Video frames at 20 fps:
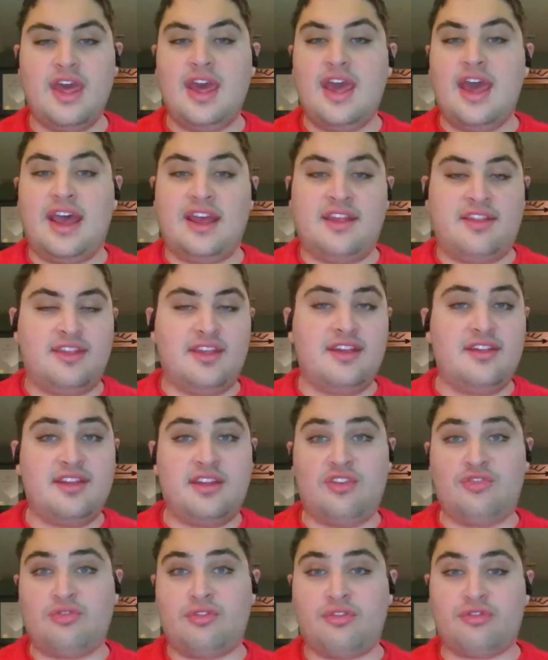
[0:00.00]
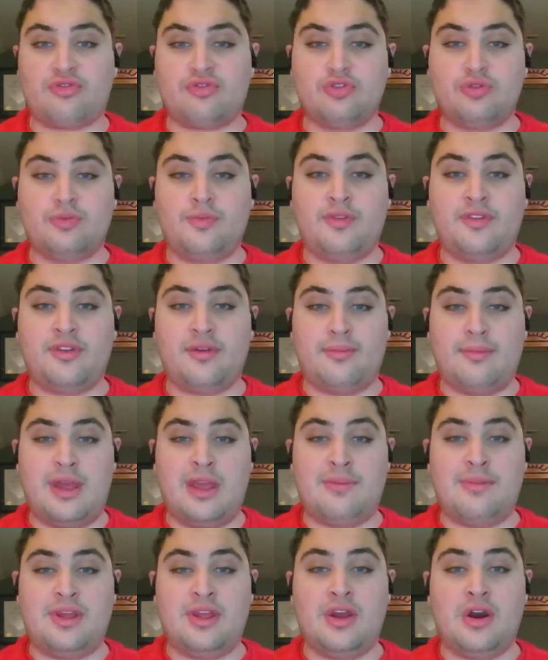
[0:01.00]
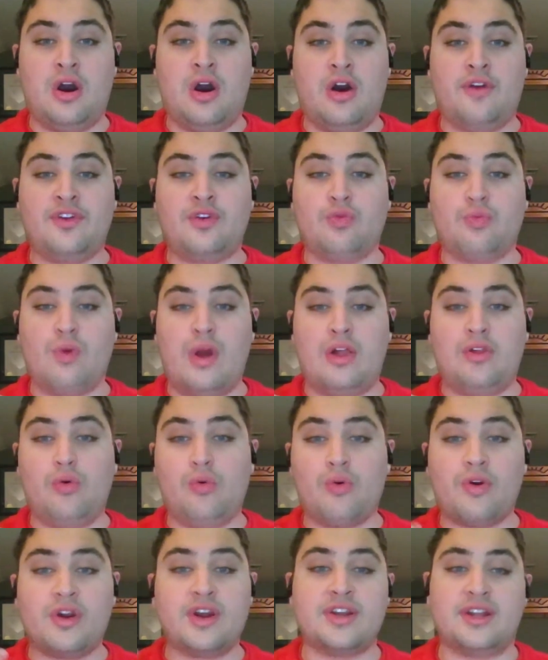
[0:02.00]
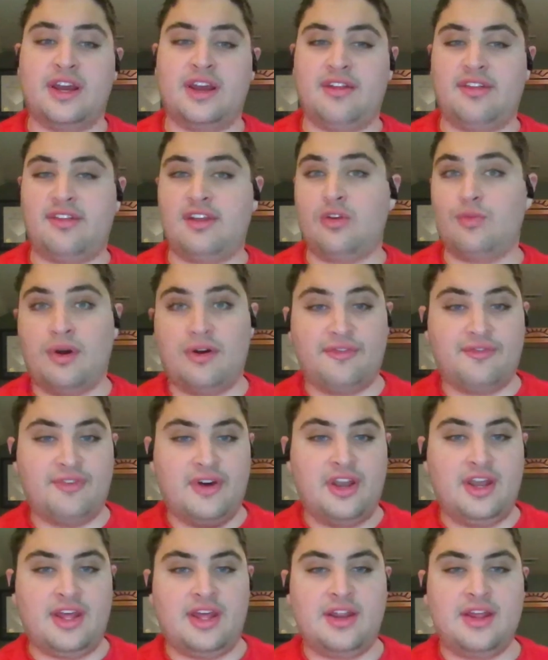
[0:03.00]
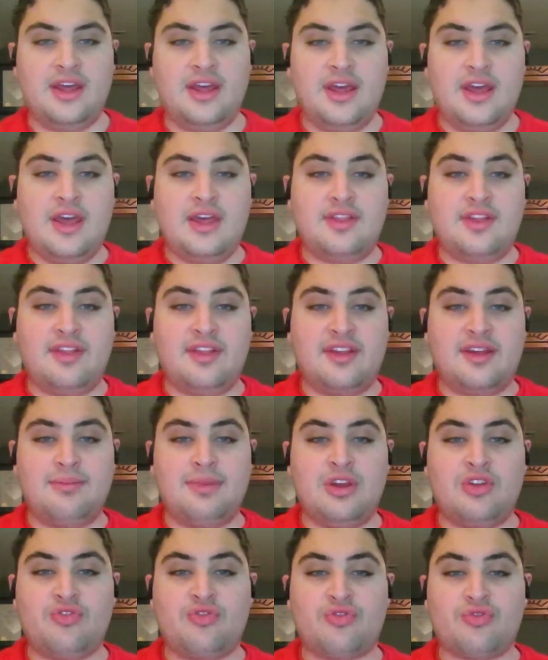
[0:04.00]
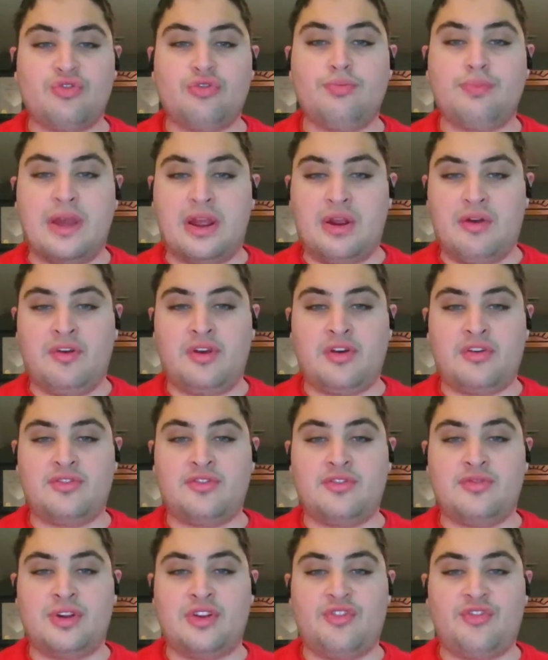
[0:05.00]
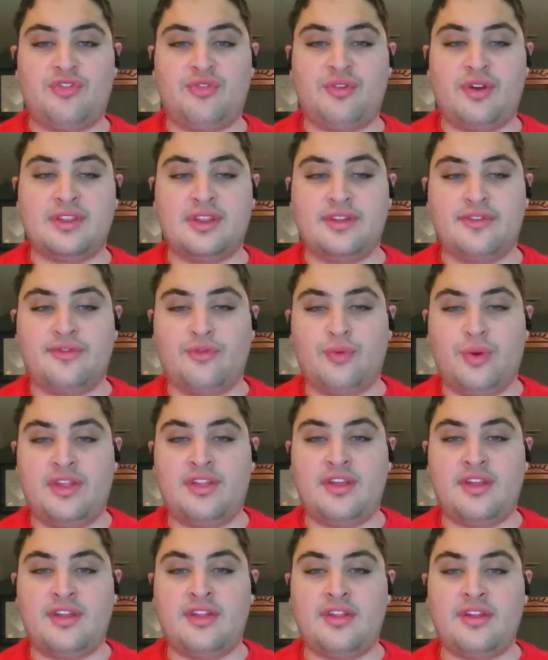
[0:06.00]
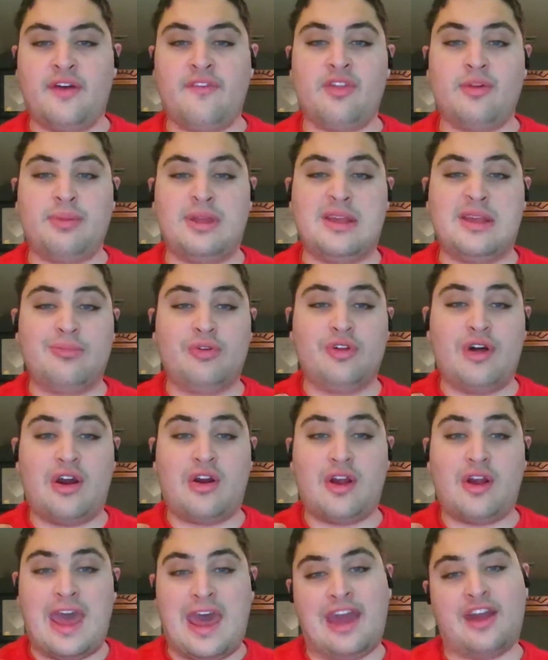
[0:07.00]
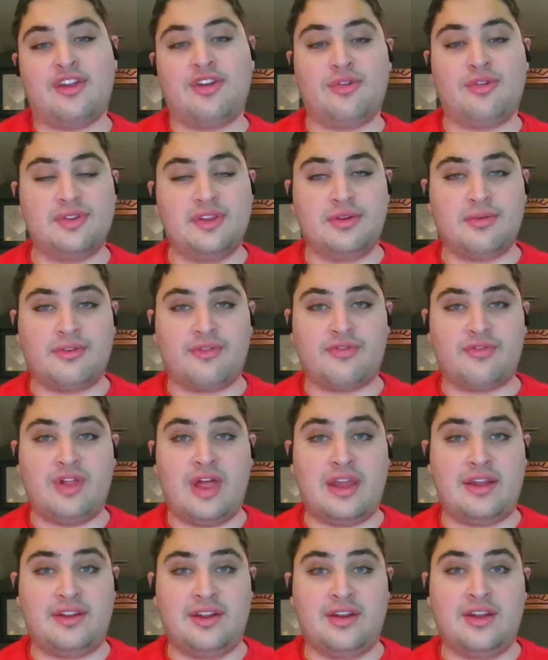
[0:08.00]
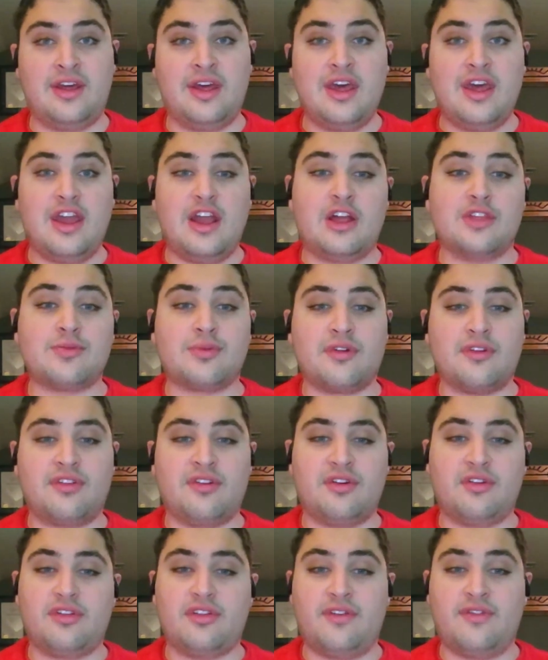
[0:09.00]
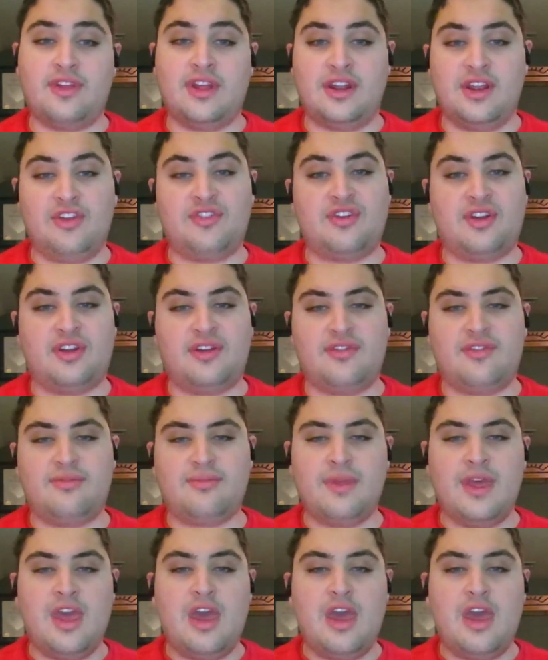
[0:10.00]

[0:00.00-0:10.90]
As these interest groups may be often well organized and well funded, this can be a true barrier to ensuring that the voices of the people are accurately reflected in the results of the initiative.